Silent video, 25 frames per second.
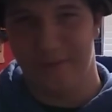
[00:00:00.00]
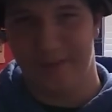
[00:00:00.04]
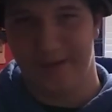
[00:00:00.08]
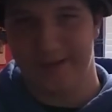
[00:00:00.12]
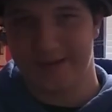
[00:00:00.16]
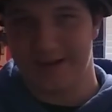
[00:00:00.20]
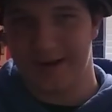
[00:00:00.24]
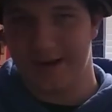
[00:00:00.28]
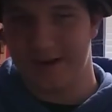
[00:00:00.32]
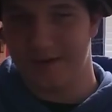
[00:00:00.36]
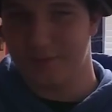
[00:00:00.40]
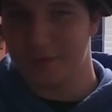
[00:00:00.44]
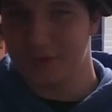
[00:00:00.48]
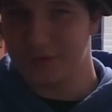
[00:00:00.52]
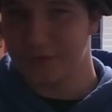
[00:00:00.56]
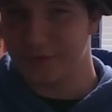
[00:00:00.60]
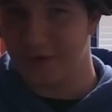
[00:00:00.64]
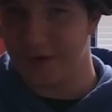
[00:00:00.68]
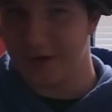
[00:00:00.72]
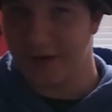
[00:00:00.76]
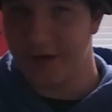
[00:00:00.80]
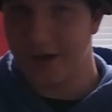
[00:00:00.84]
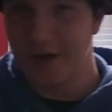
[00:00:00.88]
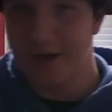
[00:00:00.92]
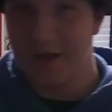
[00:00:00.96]
my god, it was
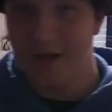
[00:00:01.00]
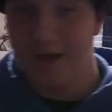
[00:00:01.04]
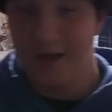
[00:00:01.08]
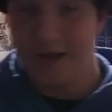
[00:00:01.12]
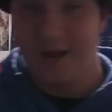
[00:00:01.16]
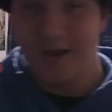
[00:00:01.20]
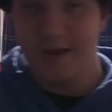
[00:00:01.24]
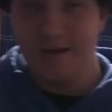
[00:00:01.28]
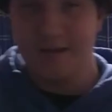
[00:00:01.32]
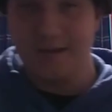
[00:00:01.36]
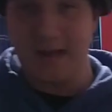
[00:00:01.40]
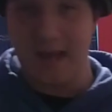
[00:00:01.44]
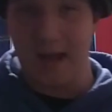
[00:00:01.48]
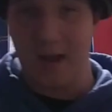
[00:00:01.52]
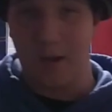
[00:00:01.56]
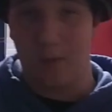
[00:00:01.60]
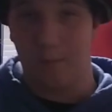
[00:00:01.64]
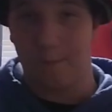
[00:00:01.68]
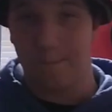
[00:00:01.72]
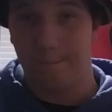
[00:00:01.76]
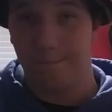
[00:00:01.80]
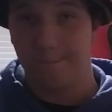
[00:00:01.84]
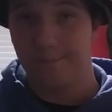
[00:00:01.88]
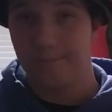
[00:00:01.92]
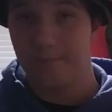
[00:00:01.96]
funny. Now,
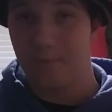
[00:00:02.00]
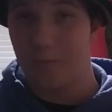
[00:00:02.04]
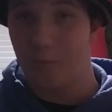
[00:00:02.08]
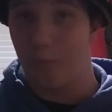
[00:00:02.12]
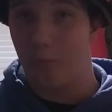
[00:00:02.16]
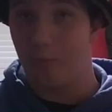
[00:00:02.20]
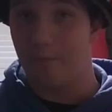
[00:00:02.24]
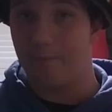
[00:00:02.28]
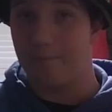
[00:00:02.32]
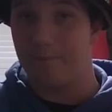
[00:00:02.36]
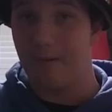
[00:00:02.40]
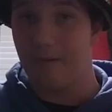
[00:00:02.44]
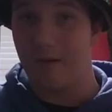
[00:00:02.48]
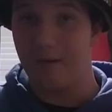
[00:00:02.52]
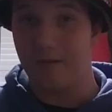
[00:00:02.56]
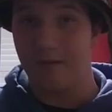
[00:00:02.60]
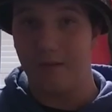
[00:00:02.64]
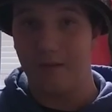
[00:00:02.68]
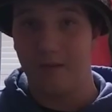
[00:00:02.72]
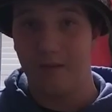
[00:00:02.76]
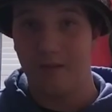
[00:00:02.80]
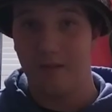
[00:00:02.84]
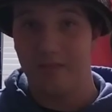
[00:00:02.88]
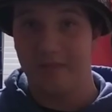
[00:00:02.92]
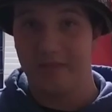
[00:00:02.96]
but
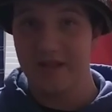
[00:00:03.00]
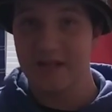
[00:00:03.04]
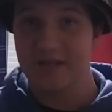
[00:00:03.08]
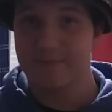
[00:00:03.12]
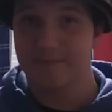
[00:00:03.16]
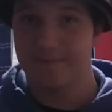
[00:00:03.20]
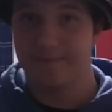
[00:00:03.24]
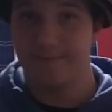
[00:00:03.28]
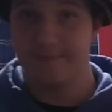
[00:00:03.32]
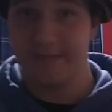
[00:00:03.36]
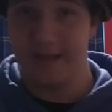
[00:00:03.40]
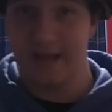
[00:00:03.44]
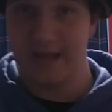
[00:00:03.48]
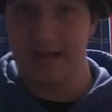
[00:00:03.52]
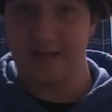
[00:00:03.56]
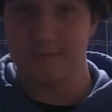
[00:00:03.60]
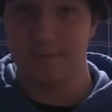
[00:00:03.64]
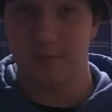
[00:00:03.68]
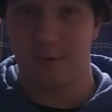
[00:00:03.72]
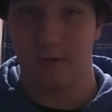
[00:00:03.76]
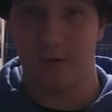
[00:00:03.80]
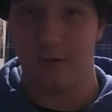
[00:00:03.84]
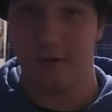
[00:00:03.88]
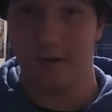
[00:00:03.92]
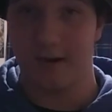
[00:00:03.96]
this next
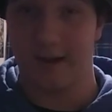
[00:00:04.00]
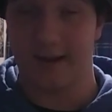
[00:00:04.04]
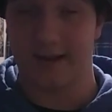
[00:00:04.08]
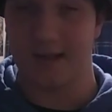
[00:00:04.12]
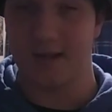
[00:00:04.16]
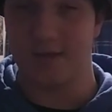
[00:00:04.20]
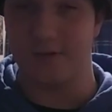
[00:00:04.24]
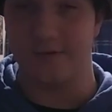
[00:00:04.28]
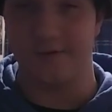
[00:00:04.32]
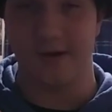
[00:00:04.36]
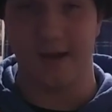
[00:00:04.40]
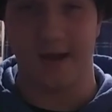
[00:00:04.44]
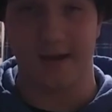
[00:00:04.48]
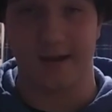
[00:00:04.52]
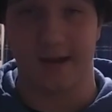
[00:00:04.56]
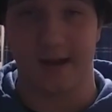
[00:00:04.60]
part, I kid you not,